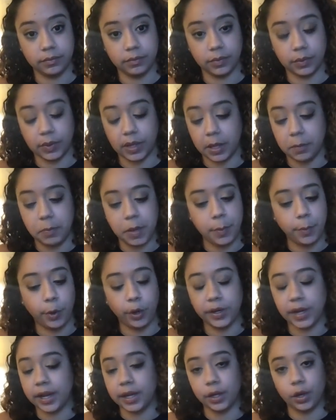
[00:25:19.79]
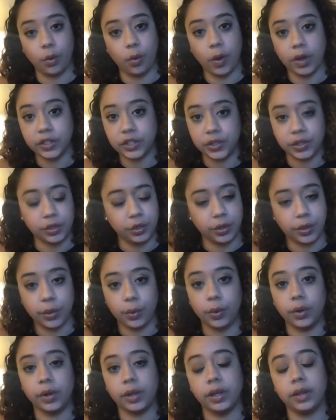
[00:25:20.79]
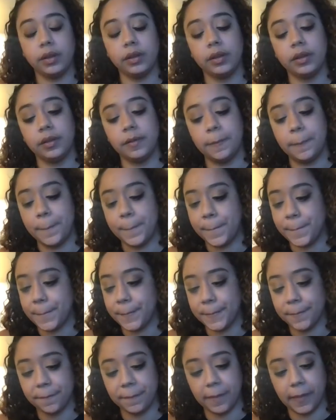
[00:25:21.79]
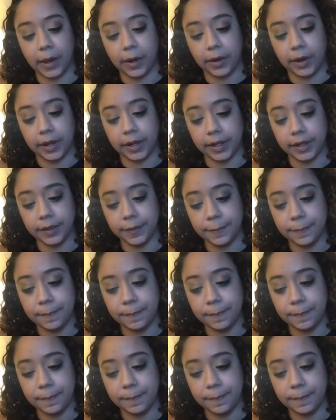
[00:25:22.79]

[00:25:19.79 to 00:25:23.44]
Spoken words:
Okay, people are not going to question your authority. All right.